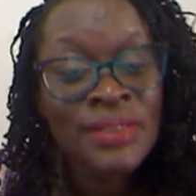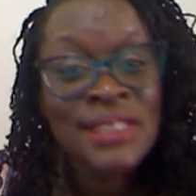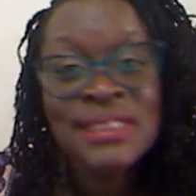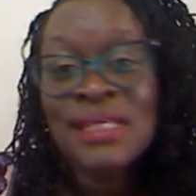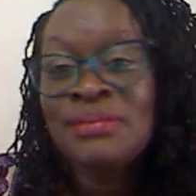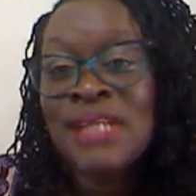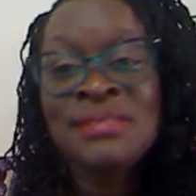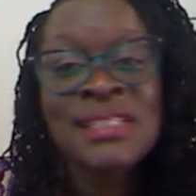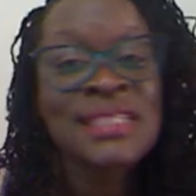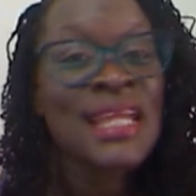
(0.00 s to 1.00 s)

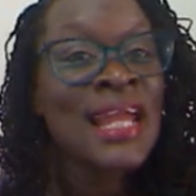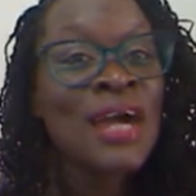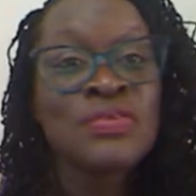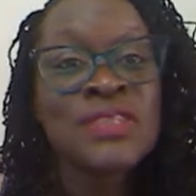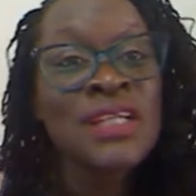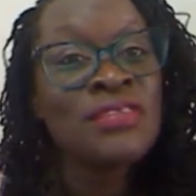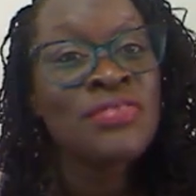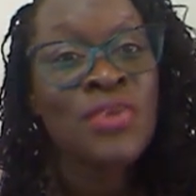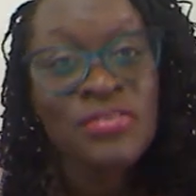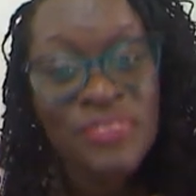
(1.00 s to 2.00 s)
Sometimes it's a lack of
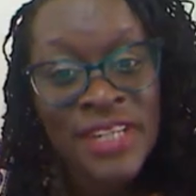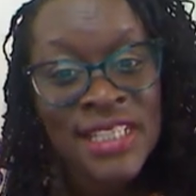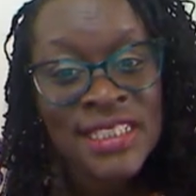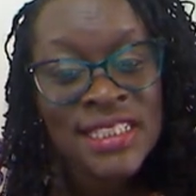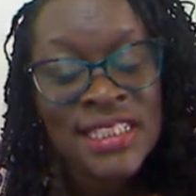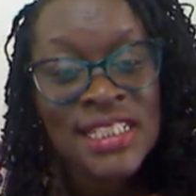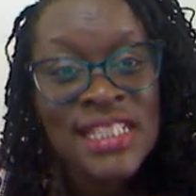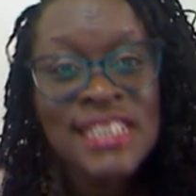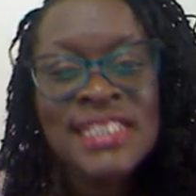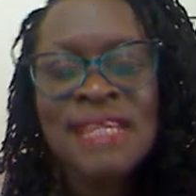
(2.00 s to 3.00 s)
self-confidence.
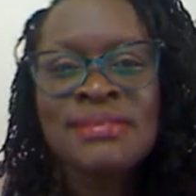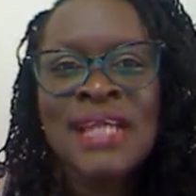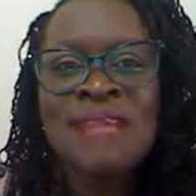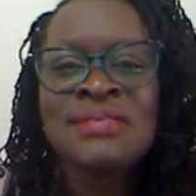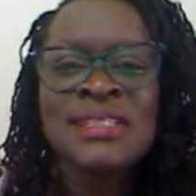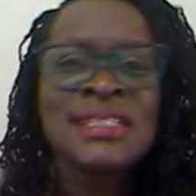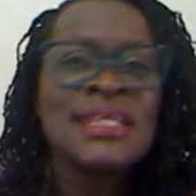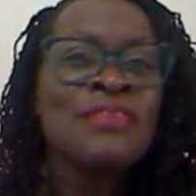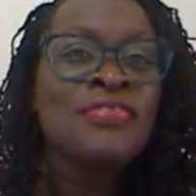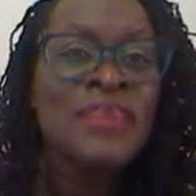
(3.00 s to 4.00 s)
Sometimes it's
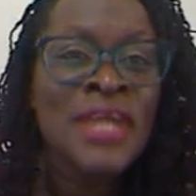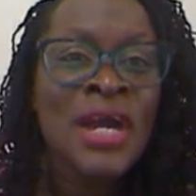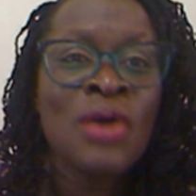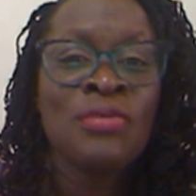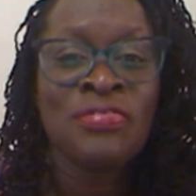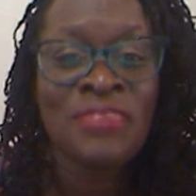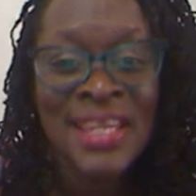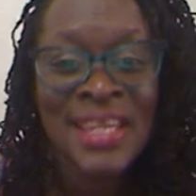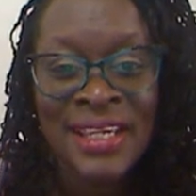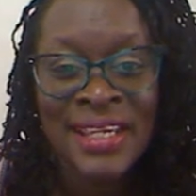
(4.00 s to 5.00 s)
the fear of
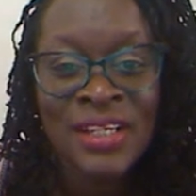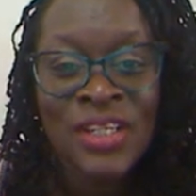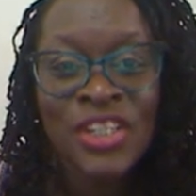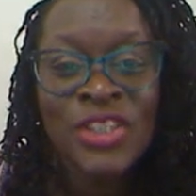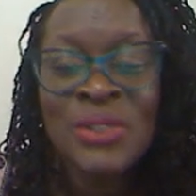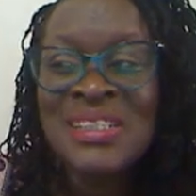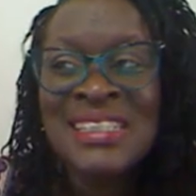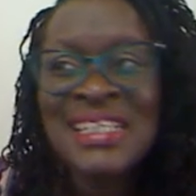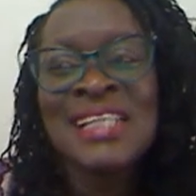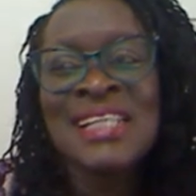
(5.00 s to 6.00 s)
failure. You're
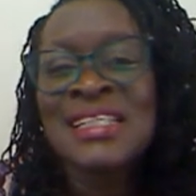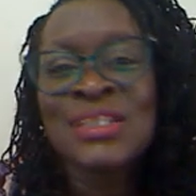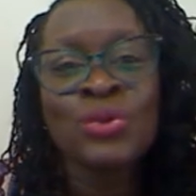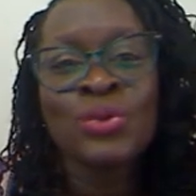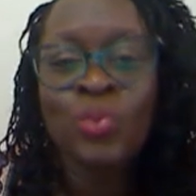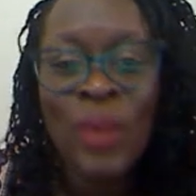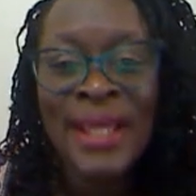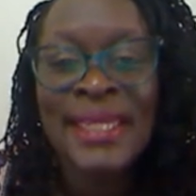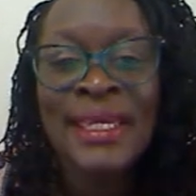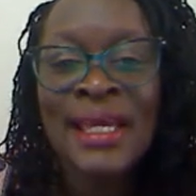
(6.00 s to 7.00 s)
seeing it's just not
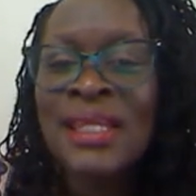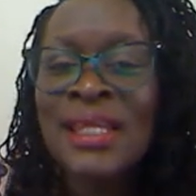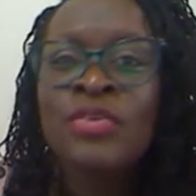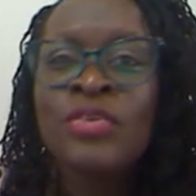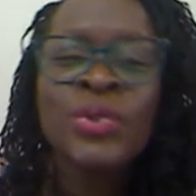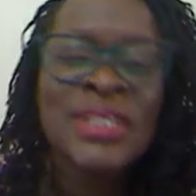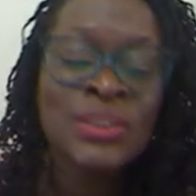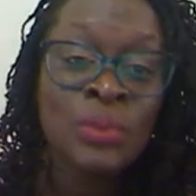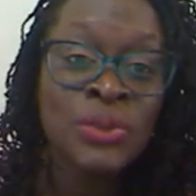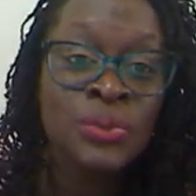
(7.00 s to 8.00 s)
working, and then you
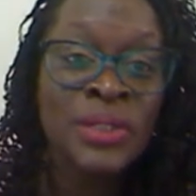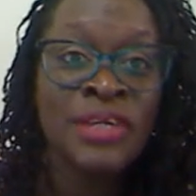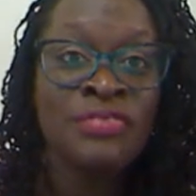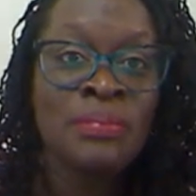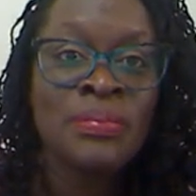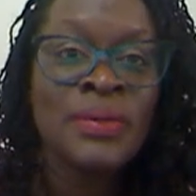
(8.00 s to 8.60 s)
just want to give up.